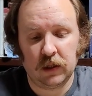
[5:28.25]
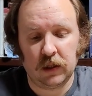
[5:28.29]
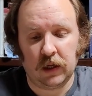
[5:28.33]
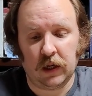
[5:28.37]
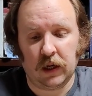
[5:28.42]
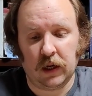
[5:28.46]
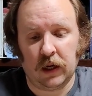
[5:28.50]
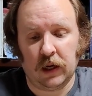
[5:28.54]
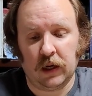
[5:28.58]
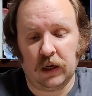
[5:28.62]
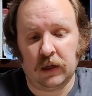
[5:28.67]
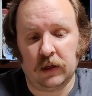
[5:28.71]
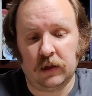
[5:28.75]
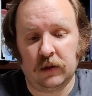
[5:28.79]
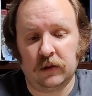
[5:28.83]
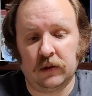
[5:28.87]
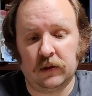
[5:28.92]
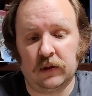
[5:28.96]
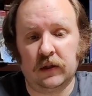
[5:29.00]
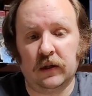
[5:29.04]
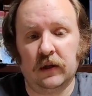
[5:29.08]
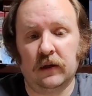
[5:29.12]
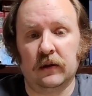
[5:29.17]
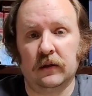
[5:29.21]
uh,
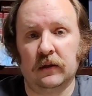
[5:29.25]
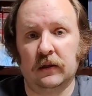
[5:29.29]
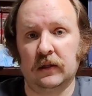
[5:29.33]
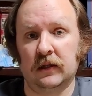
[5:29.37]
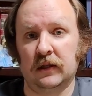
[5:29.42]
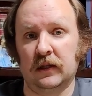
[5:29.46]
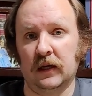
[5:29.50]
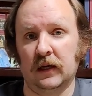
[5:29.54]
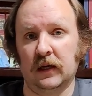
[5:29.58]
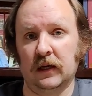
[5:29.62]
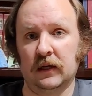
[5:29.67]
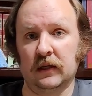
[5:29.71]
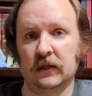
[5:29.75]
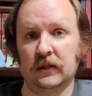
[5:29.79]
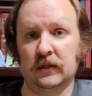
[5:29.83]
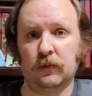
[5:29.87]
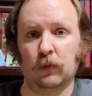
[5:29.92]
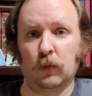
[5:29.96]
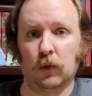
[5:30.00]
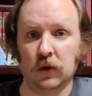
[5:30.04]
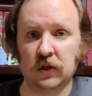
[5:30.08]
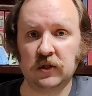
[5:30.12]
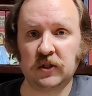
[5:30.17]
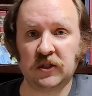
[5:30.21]
the the
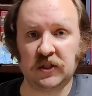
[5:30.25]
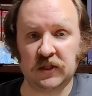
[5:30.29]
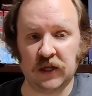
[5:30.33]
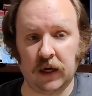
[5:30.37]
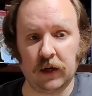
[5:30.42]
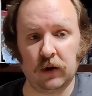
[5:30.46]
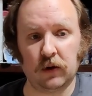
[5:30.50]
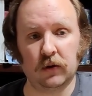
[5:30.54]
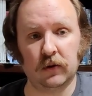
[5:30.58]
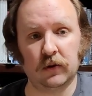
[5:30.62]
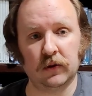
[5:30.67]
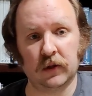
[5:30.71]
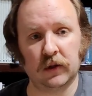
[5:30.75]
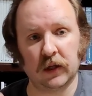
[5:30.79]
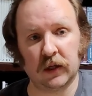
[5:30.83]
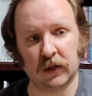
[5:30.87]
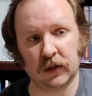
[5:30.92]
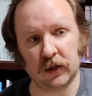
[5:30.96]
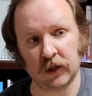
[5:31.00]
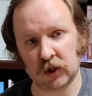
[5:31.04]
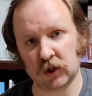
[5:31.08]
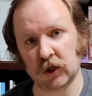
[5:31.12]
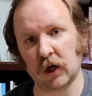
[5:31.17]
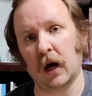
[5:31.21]
more subtle the
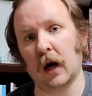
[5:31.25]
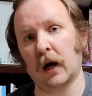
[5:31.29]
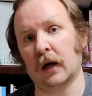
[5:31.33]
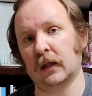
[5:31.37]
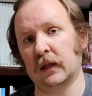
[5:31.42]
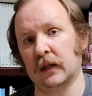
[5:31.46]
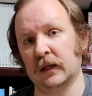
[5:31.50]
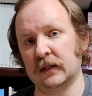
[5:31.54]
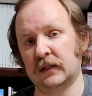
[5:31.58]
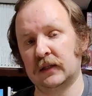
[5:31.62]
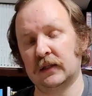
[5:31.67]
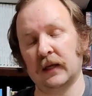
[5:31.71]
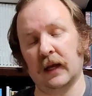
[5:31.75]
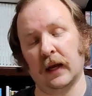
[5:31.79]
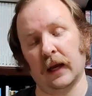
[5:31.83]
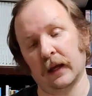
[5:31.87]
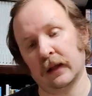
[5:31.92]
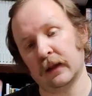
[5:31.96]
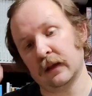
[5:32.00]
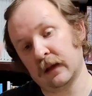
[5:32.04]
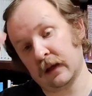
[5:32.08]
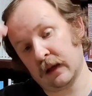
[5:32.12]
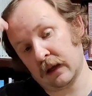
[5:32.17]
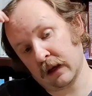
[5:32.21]
the chocolates
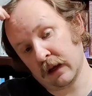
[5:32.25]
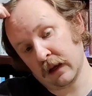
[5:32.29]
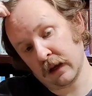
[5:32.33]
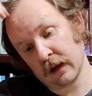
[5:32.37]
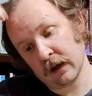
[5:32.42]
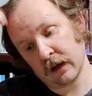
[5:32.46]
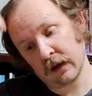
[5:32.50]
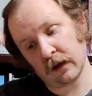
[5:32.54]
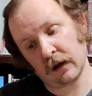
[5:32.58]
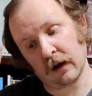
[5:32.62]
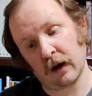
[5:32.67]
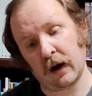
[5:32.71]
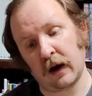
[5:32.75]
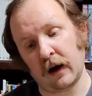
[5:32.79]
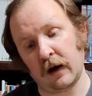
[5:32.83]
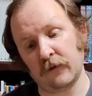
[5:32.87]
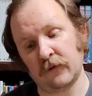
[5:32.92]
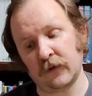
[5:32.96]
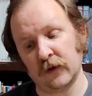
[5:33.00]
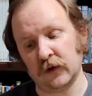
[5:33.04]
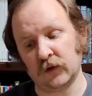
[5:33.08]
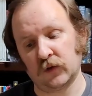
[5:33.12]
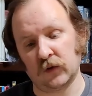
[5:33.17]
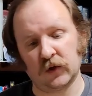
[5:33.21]
and the
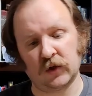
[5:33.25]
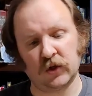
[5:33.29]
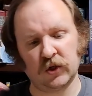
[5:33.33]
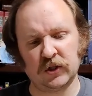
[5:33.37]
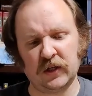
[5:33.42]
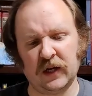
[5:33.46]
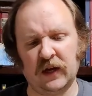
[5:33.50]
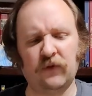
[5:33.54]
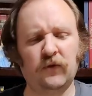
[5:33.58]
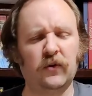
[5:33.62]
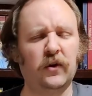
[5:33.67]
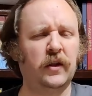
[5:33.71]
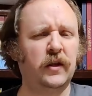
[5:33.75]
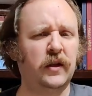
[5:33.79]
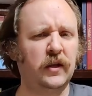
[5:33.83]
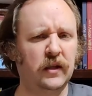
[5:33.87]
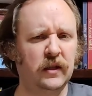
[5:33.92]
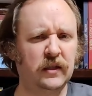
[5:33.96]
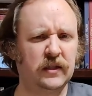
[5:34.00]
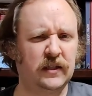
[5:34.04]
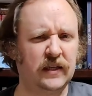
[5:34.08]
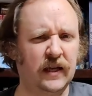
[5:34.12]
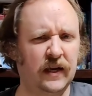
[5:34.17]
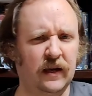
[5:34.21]
coffees, which are definitely the
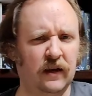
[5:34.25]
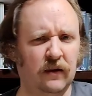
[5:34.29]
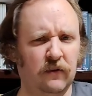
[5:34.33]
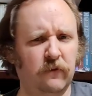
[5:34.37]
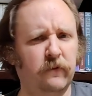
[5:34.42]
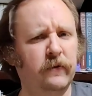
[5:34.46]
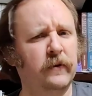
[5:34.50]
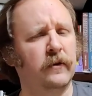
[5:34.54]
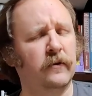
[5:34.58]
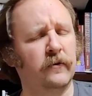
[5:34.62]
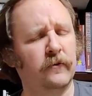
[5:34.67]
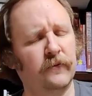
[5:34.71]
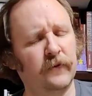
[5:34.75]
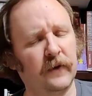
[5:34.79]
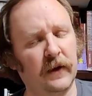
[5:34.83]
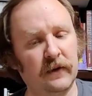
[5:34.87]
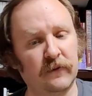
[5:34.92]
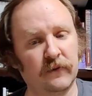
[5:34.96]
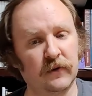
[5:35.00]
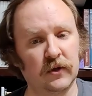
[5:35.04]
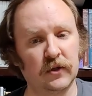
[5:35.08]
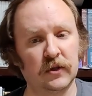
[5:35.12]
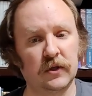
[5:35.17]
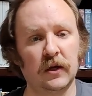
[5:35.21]
second fiddle
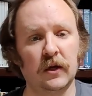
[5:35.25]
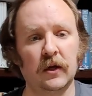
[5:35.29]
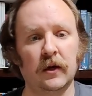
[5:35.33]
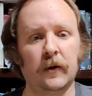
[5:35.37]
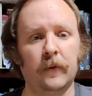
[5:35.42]
flavors,